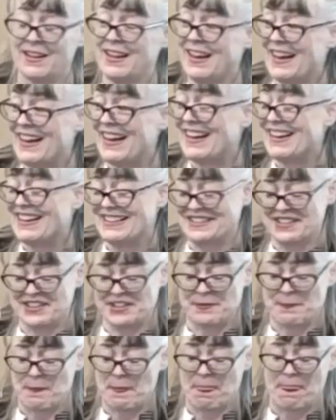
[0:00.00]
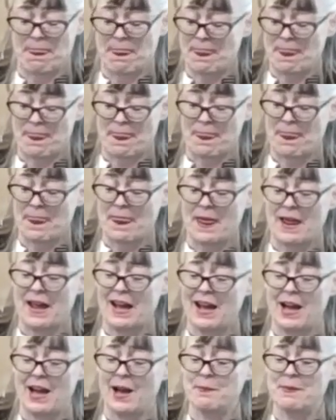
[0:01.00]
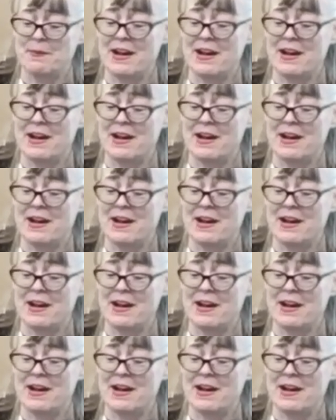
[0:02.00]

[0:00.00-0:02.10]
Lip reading: And I'm